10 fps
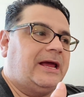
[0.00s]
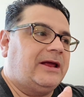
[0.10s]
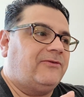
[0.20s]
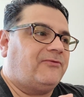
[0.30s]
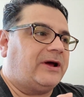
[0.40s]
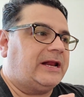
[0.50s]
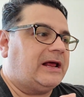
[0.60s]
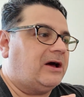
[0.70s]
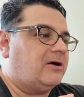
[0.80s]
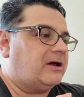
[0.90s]
and finding
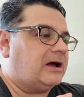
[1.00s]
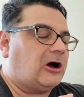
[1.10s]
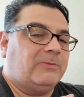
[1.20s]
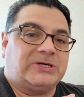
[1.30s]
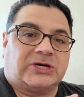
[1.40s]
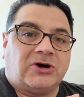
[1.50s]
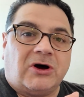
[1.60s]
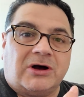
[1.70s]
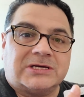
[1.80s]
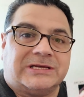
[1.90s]
out how much it
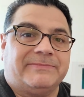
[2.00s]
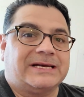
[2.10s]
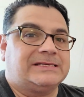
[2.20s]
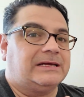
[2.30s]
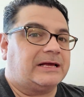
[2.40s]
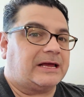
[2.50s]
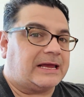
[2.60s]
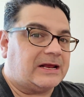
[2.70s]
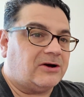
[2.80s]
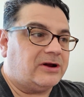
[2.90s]
cost, the best deal I could
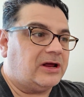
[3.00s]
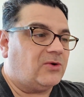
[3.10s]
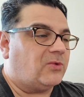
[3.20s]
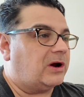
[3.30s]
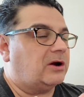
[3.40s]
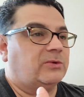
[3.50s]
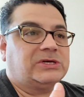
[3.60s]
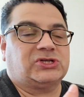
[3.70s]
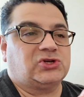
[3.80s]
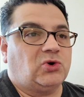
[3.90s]
get on it, where it
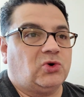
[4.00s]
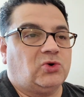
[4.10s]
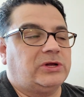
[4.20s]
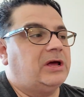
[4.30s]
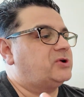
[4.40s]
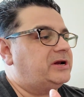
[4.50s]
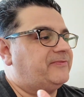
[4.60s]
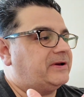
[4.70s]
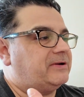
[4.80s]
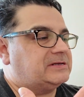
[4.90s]
was sold. I tried to
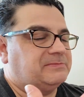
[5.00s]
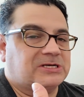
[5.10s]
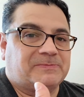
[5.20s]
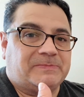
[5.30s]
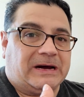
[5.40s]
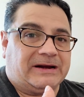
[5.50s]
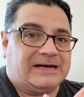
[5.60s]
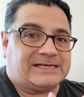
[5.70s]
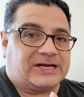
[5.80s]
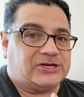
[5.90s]
find out as much about it
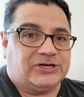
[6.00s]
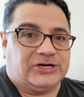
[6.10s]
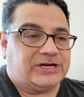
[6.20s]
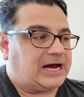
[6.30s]
as I could.